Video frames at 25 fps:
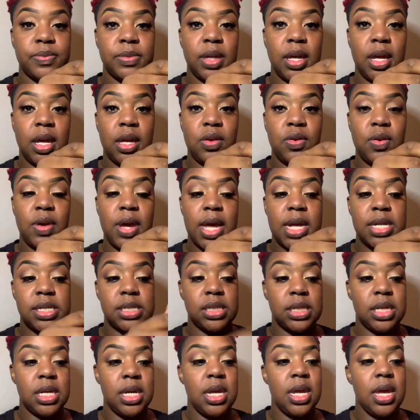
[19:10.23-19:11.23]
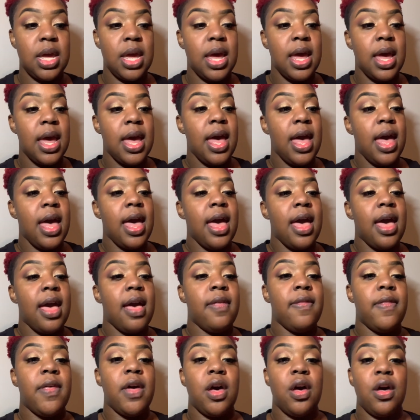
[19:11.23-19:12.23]
Can you guys see?
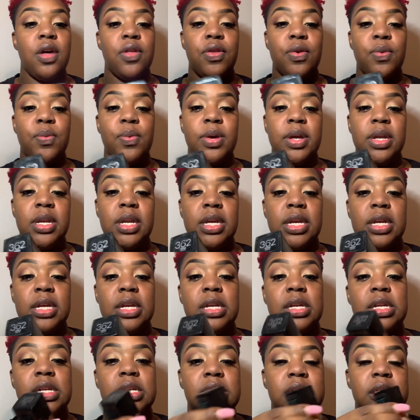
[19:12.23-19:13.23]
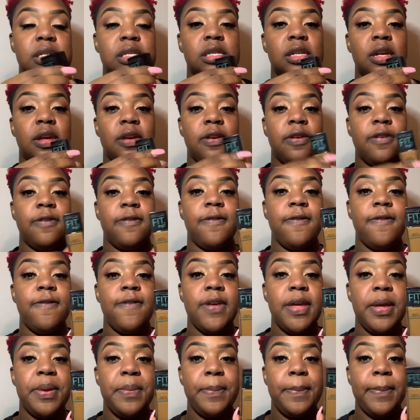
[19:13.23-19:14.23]
And the other one is
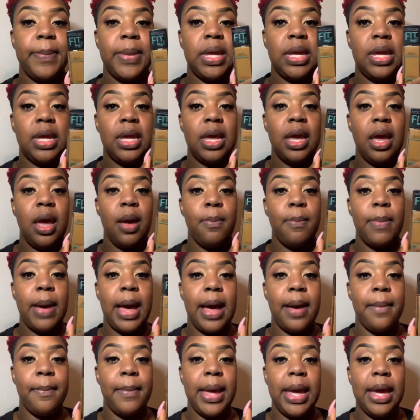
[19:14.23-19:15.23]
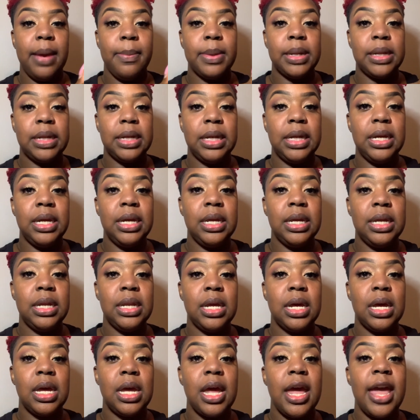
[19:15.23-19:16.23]
Fit Me by Maybelline.
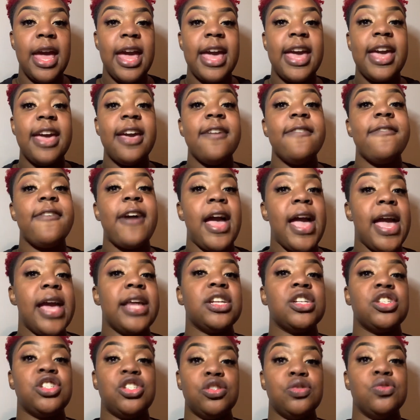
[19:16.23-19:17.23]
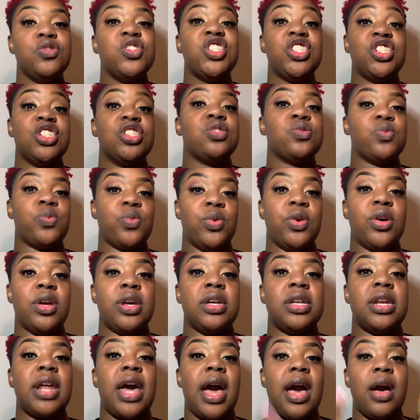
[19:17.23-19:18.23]
If I had to choose just
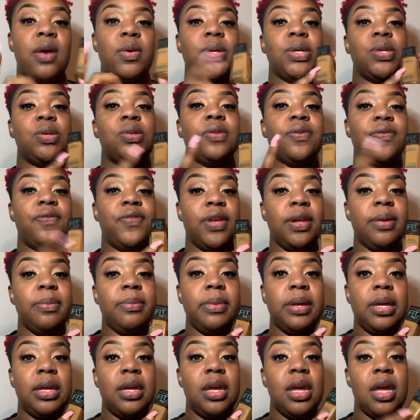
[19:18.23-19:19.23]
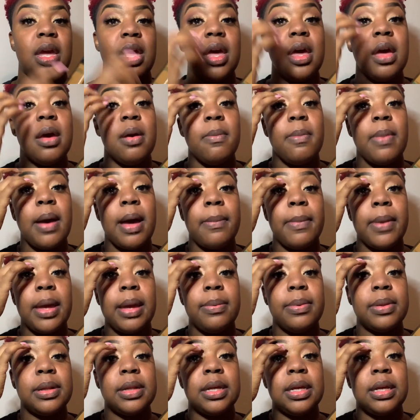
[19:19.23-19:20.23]
one, I would do the Fit Me by
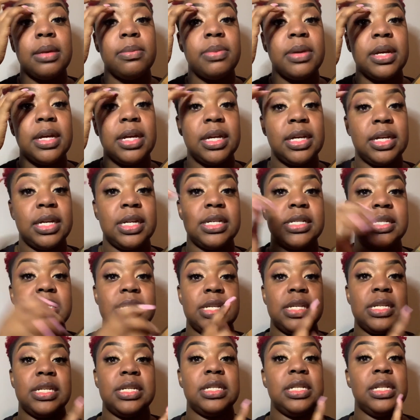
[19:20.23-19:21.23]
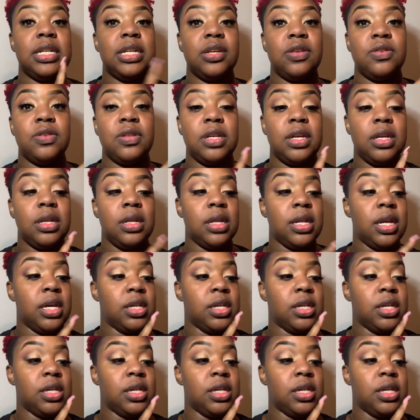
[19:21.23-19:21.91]
Maybelline because it literally